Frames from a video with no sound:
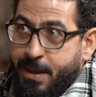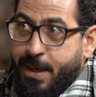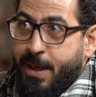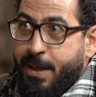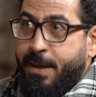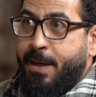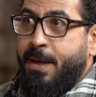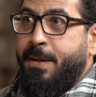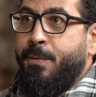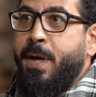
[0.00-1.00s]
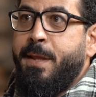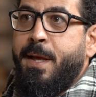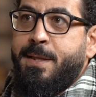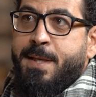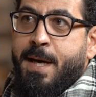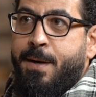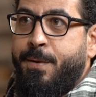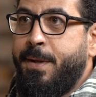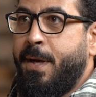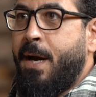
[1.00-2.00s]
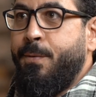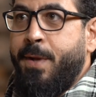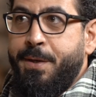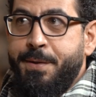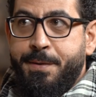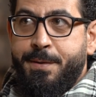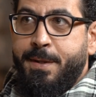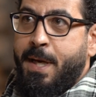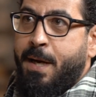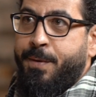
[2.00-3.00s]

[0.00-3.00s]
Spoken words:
and the way they sound, how they talk,